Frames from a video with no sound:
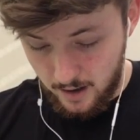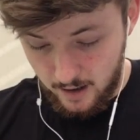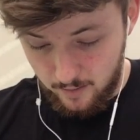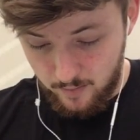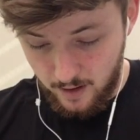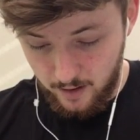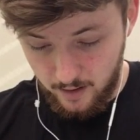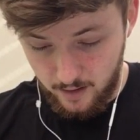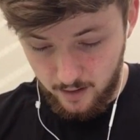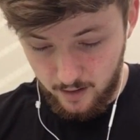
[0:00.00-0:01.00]
And
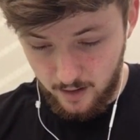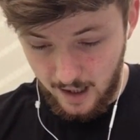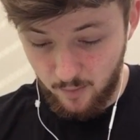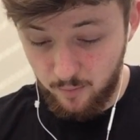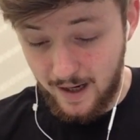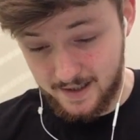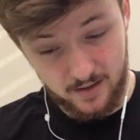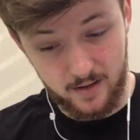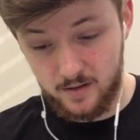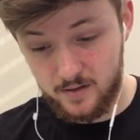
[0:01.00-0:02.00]
we're back
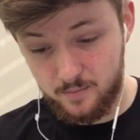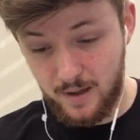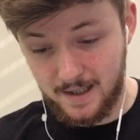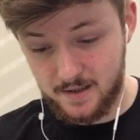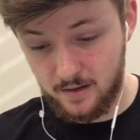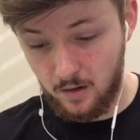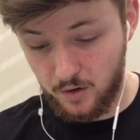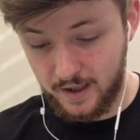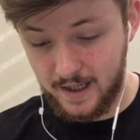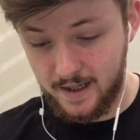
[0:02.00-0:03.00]
to the
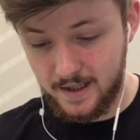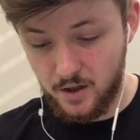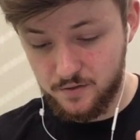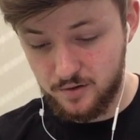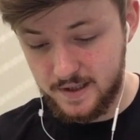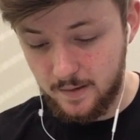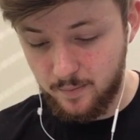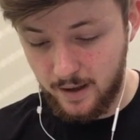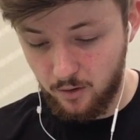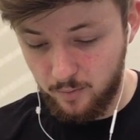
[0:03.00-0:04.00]
log again. And he goes for a
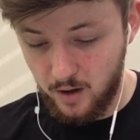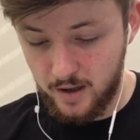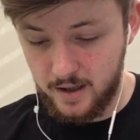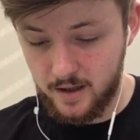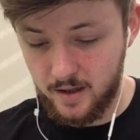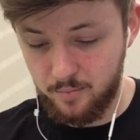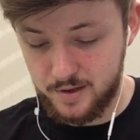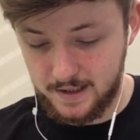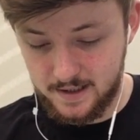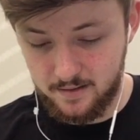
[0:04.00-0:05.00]
deep barrel, but I
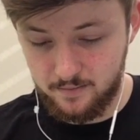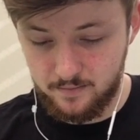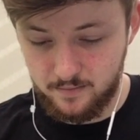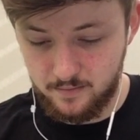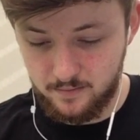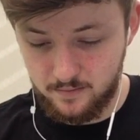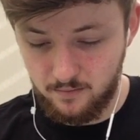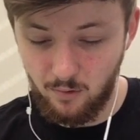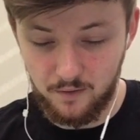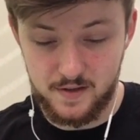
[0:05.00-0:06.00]
predict it.
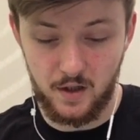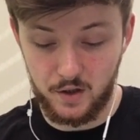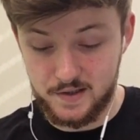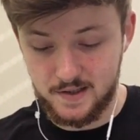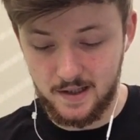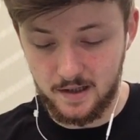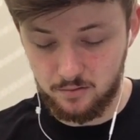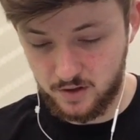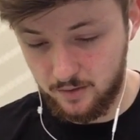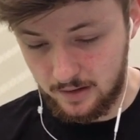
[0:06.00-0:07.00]
Well, obviously I could see that
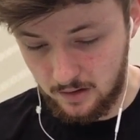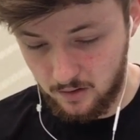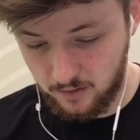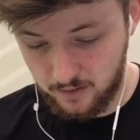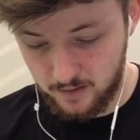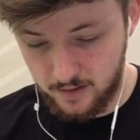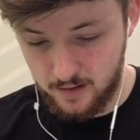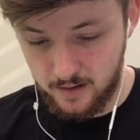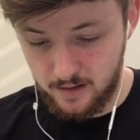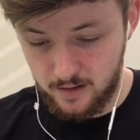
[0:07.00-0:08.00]
it was going long.
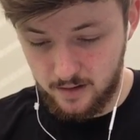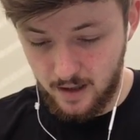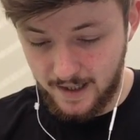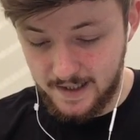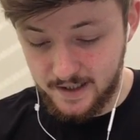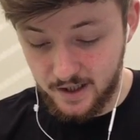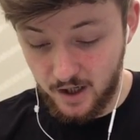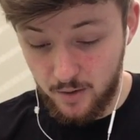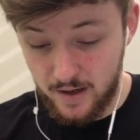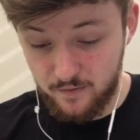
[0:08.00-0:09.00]
And he's going to
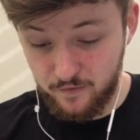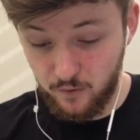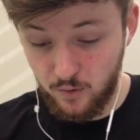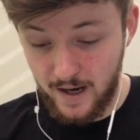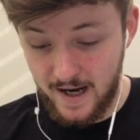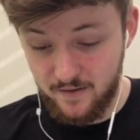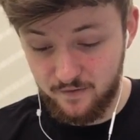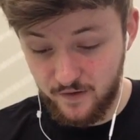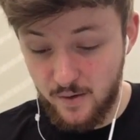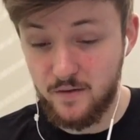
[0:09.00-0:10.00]
go in for a
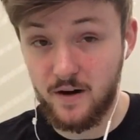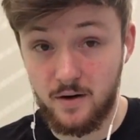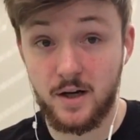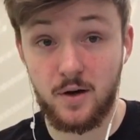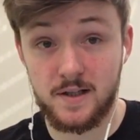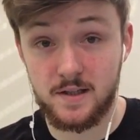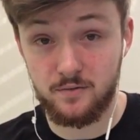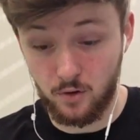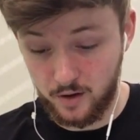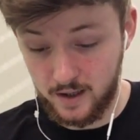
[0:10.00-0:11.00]
very, very
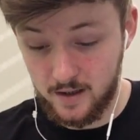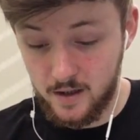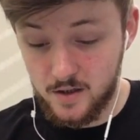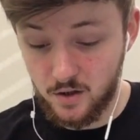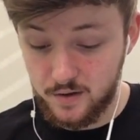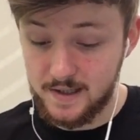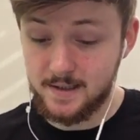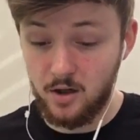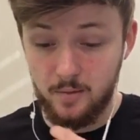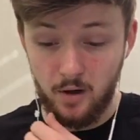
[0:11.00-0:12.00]
aggressive rocket. So at this
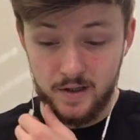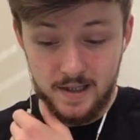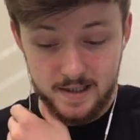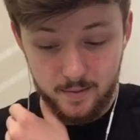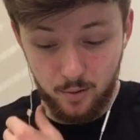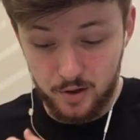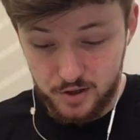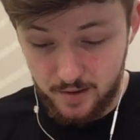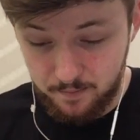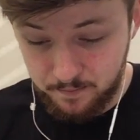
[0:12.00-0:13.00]
time, I need to
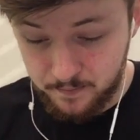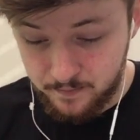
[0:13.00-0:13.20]
punish him.